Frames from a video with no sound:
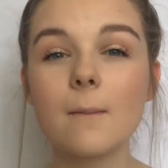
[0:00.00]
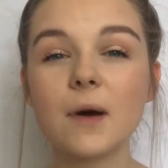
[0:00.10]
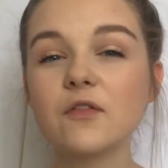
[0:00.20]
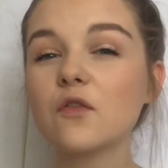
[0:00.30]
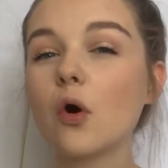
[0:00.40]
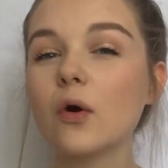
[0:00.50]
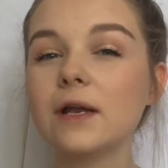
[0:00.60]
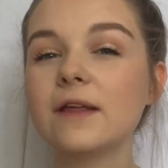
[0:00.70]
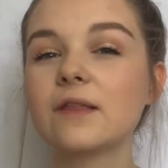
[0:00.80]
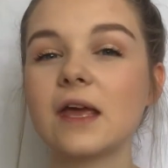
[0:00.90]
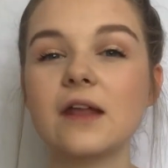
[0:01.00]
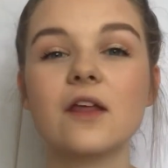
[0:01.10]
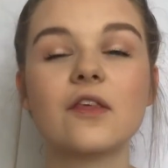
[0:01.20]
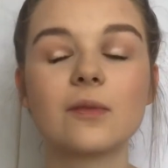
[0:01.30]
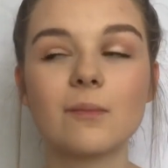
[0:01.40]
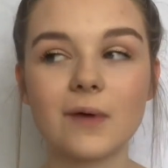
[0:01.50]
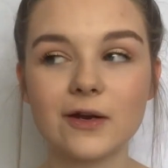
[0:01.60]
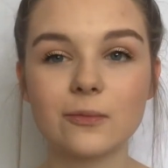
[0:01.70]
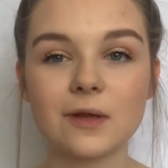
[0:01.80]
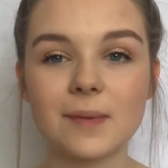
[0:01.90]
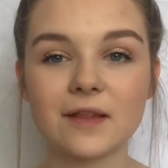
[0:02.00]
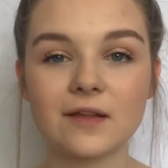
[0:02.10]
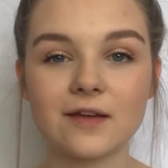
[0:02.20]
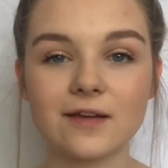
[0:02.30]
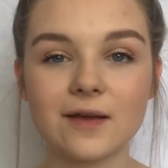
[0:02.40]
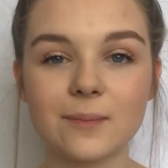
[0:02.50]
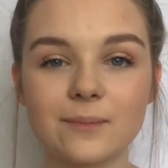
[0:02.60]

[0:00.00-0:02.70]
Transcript: But if you've got oily skin, this might not be the best idea.